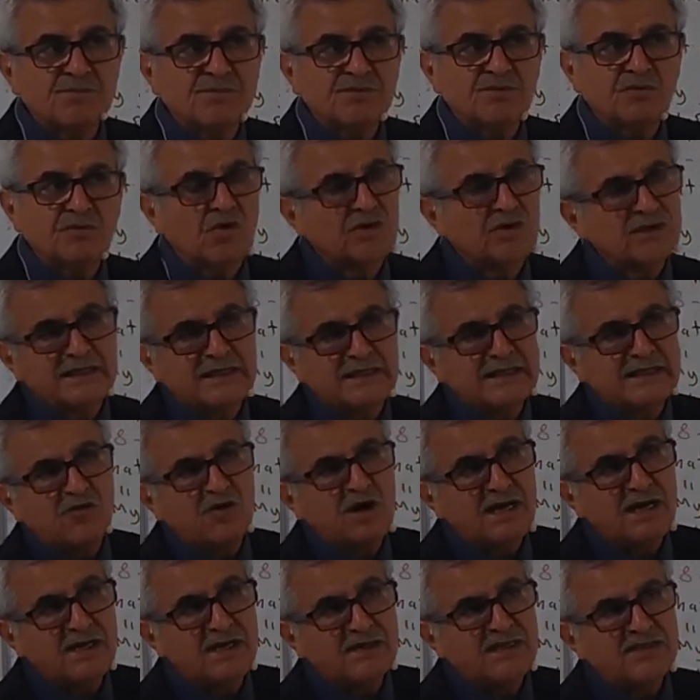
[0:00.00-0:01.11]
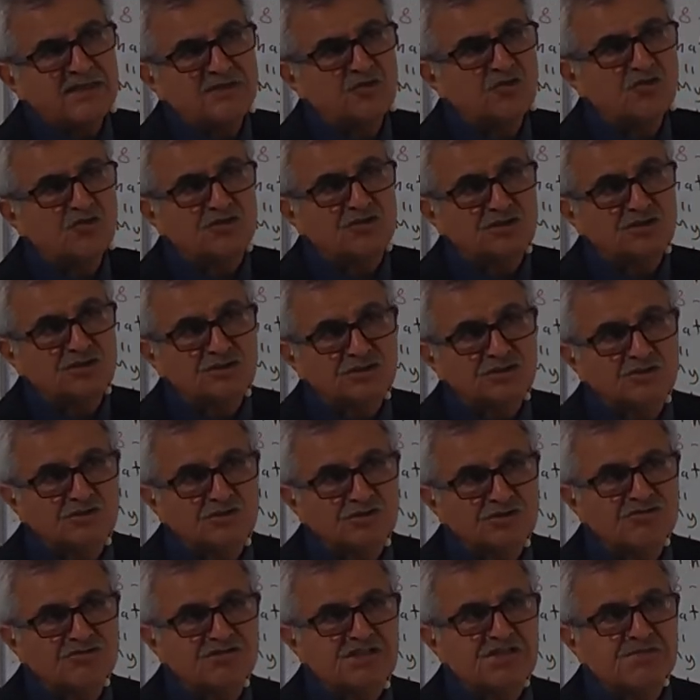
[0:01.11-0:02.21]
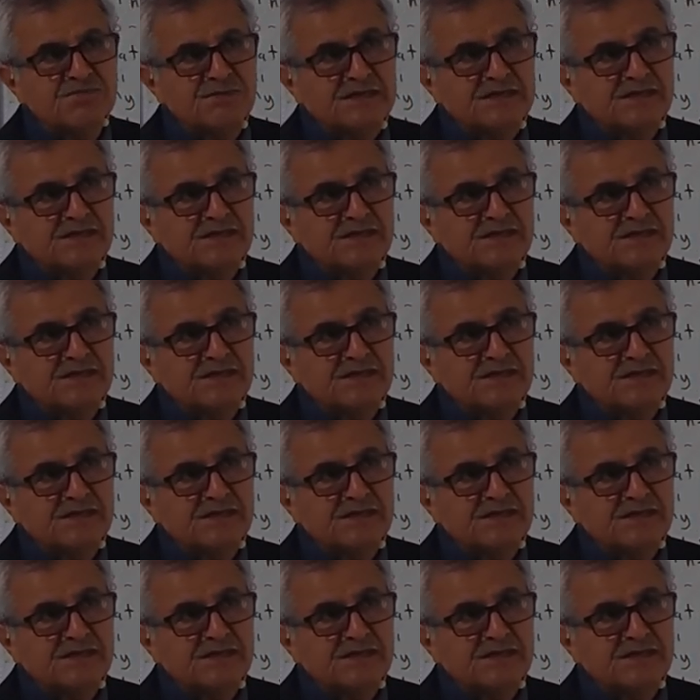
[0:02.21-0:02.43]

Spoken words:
or in a way that you can reach me.